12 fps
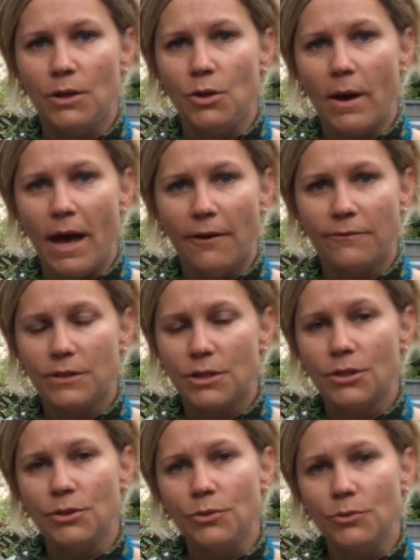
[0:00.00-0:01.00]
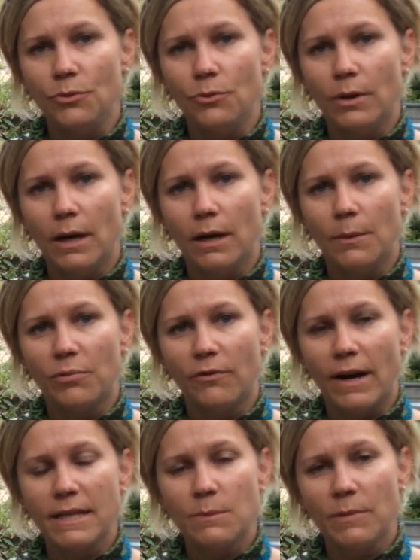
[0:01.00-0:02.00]
you have to
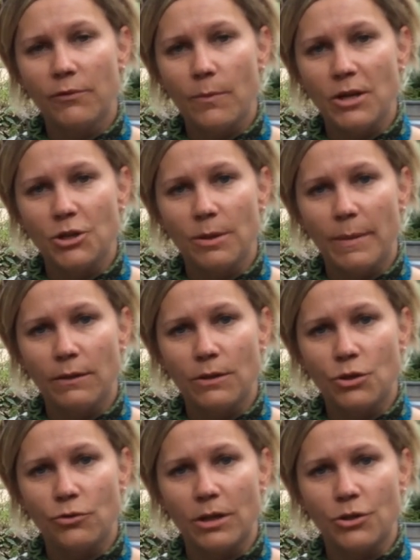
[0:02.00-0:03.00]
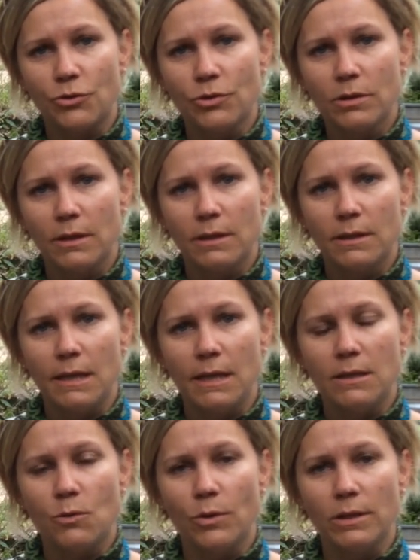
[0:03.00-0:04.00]
provide some information about the structures. The
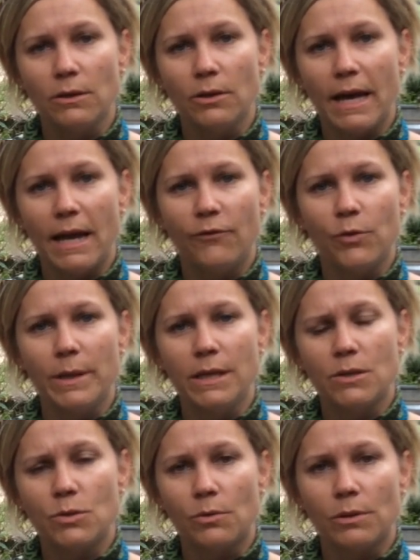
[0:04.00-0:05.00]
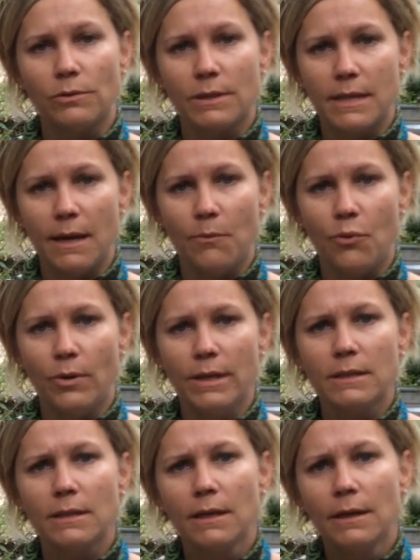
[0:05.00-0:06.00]
city's going to look at it from a historical
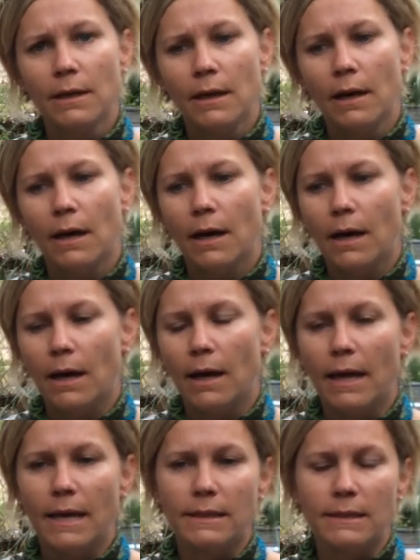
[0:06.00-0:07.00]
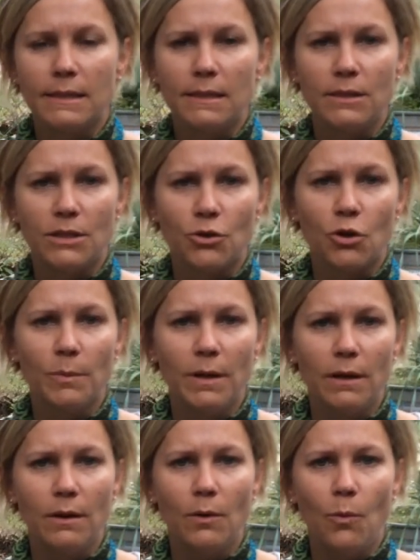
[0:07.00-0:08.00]
standpoint and
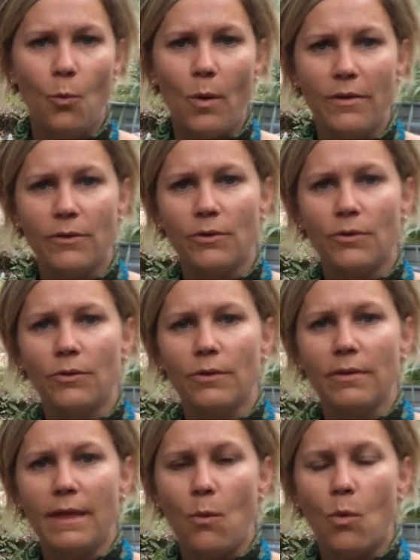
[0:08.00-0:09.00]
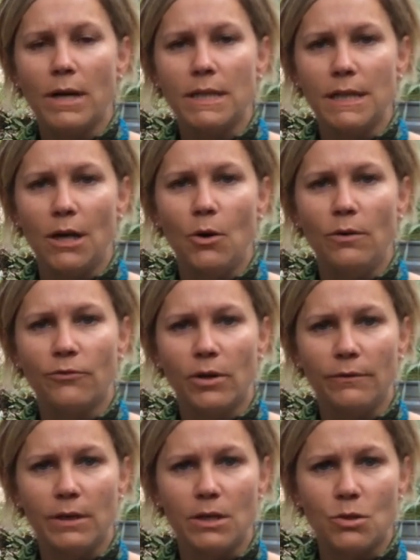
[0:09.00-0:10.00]
determine whether they want it to go in
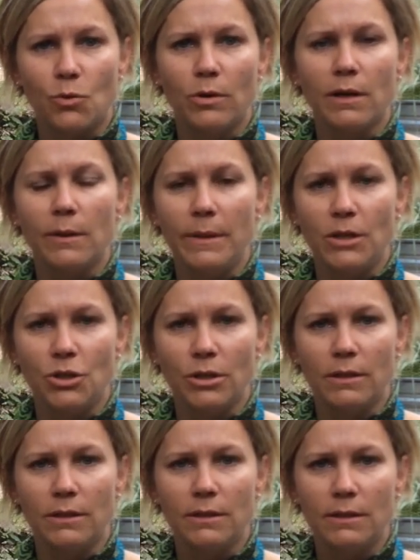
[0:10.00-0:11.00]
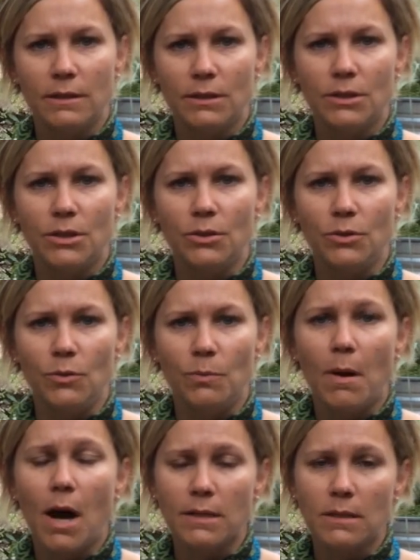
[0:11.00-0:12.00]
front of the Historic Commission to
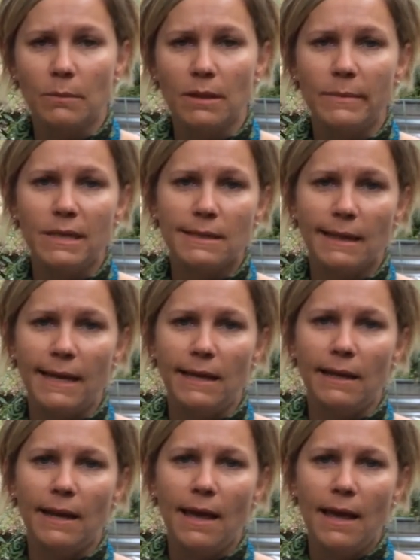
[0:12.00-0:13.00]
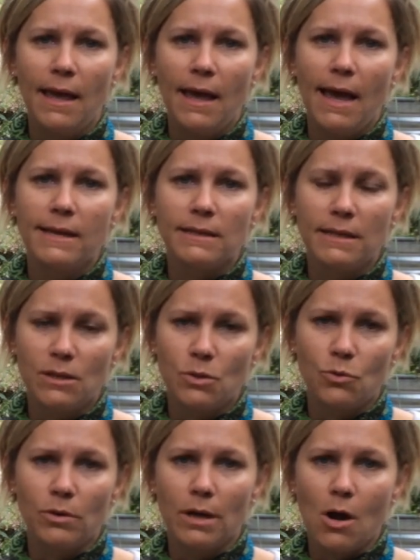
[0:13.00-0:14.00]
possibly be slated as a
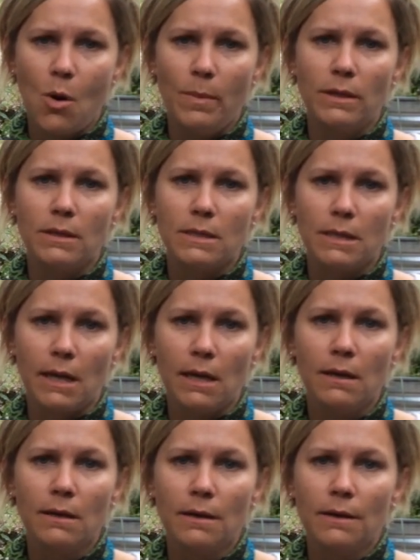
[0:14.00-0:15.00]
historic home in the city.